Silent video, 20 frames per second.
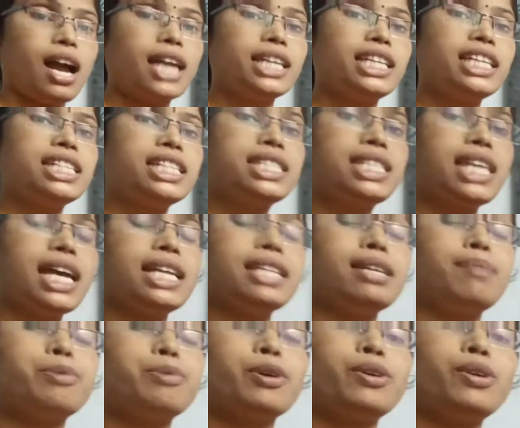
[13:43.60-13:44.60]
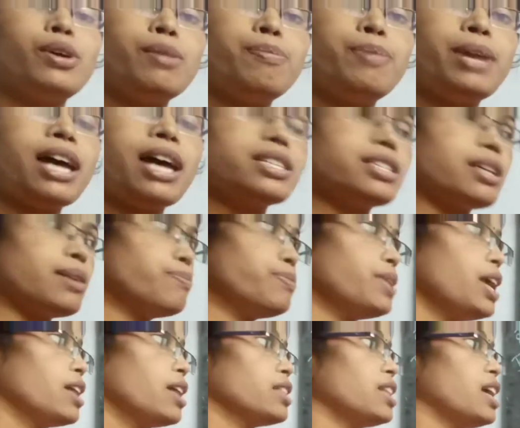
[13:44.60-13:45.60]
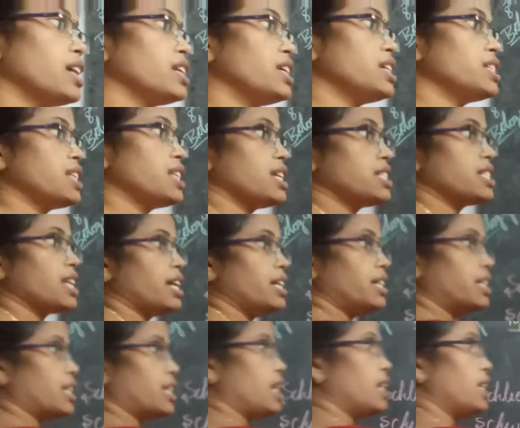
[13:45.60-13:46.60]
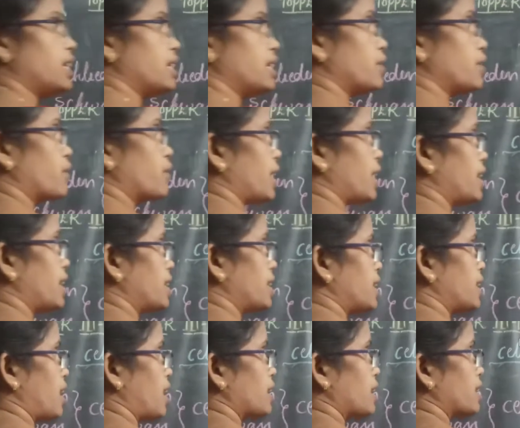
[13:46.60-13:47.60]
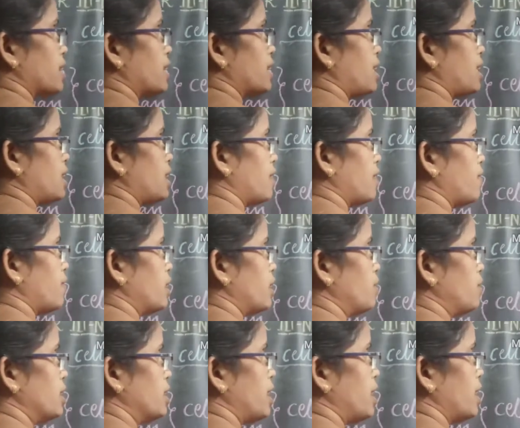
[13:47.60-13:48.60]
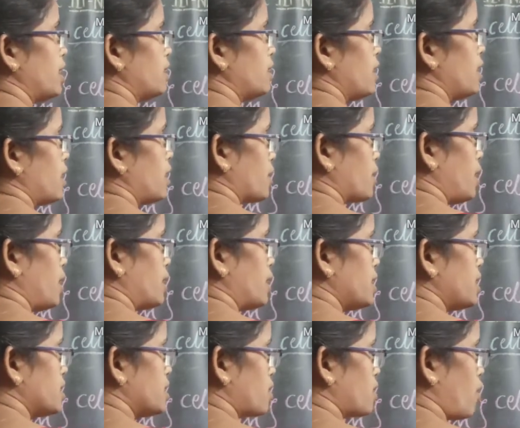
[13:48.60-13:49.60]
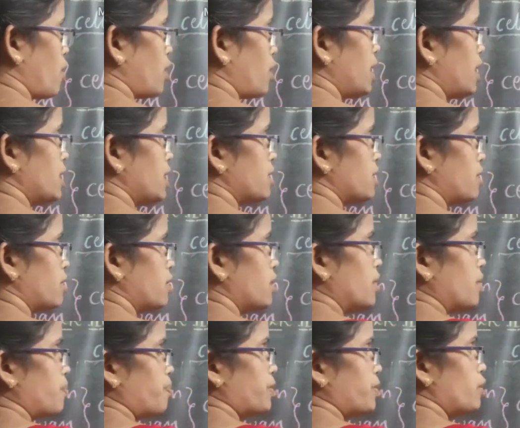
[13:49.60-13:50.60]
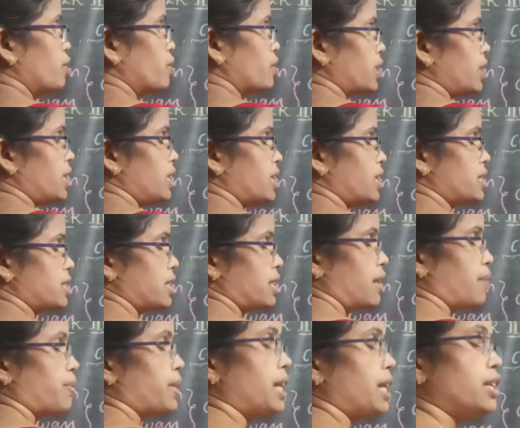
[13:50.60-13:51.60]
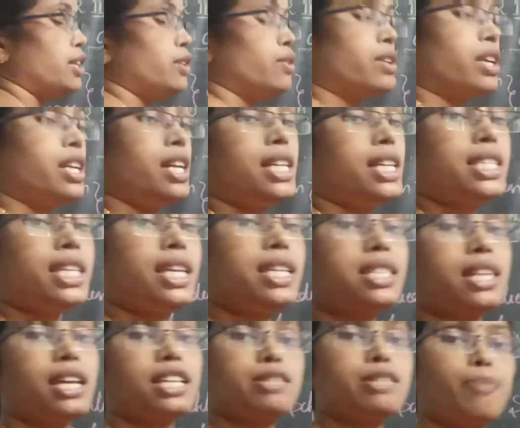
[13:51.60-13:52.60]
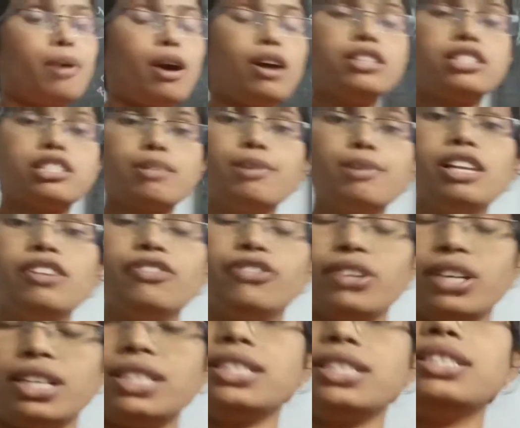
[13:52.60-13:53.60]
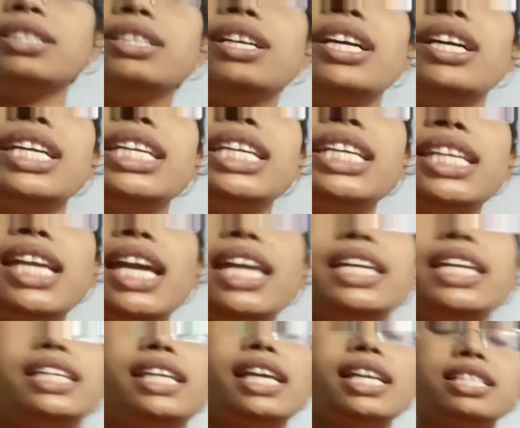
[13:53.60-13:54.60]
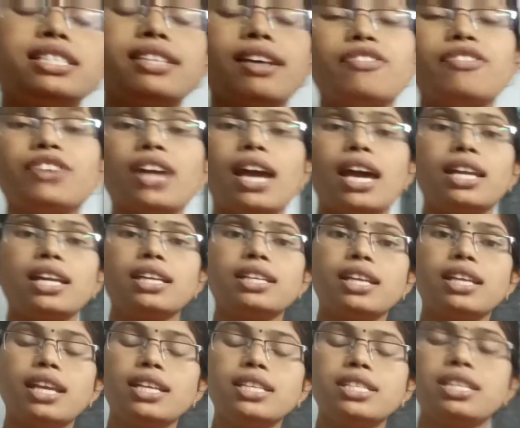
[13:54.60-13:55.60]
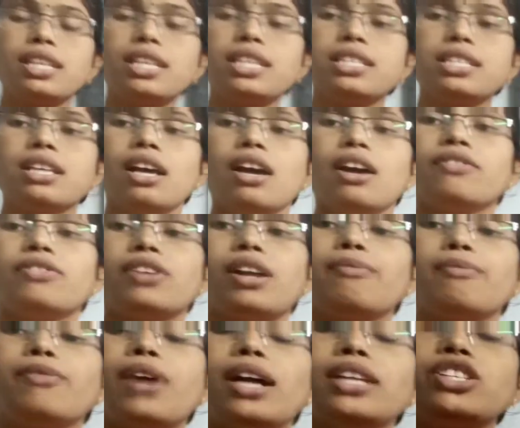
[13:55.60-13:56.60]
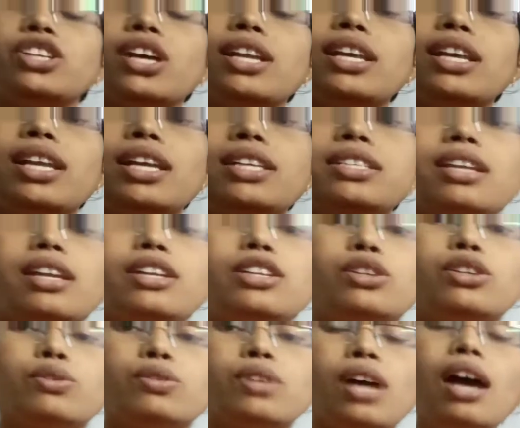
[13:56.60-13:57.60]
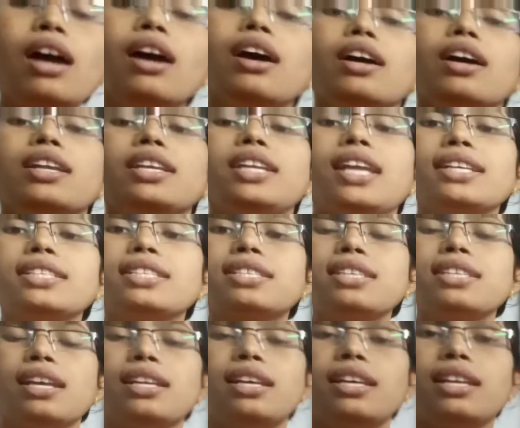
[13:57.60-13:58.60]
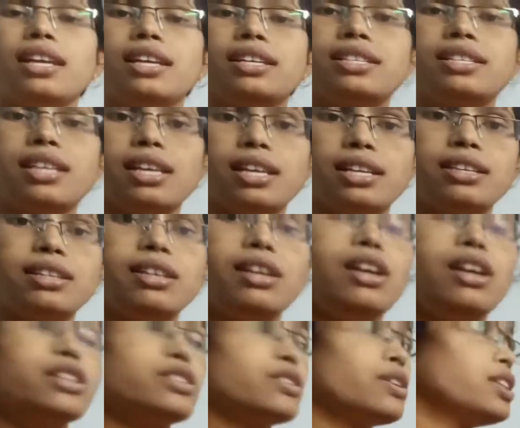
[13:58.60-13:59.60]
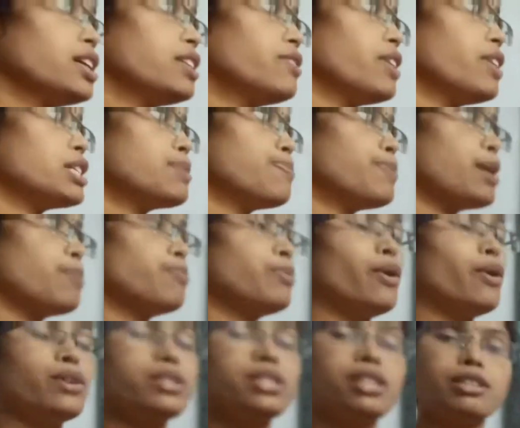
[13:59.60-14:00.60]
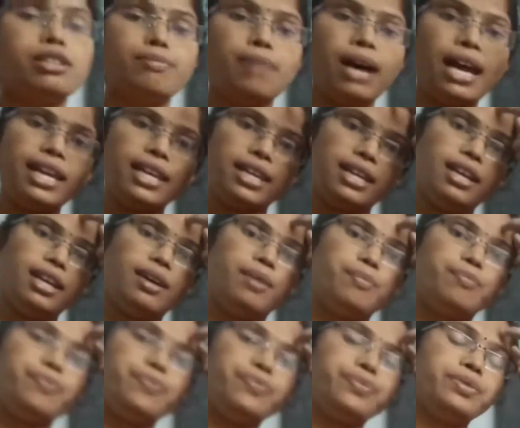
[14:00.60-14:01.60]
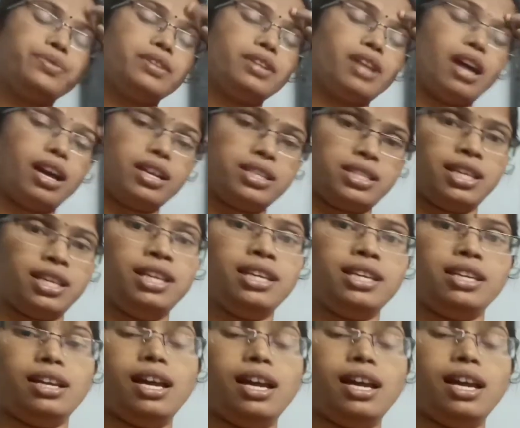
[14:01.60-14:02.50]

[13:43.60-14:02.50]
and inside the protoplasm there is a centrally located organelle will be there, that is called as a nucleus. That nucleus is responsible for inheritance of characteristics from one generation to the next generation. So that was proposed by Huxley